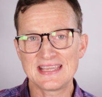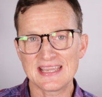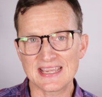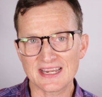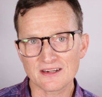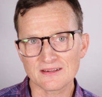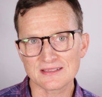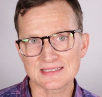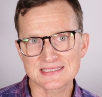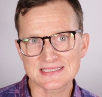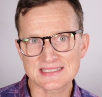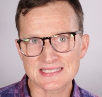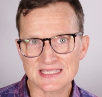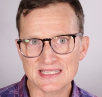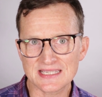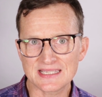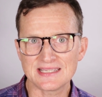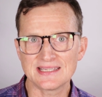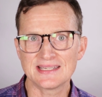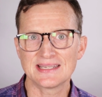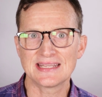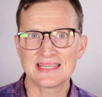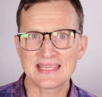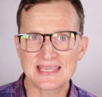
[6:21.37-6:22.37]

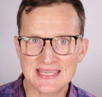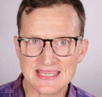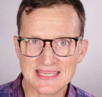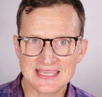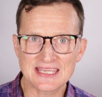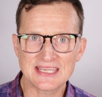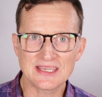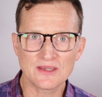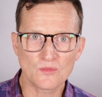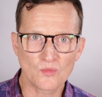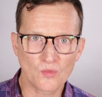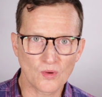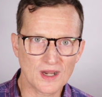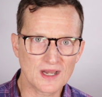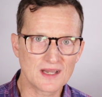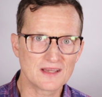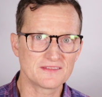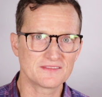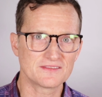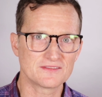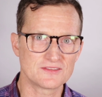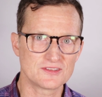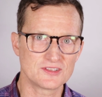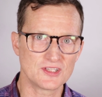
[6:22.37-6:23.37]
guaranteed he
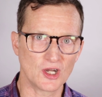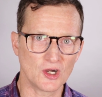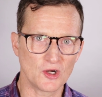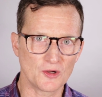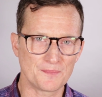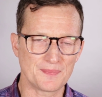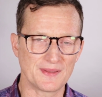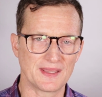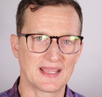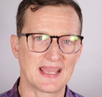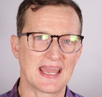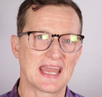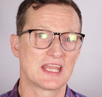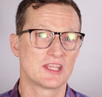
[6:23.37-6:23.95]
was doping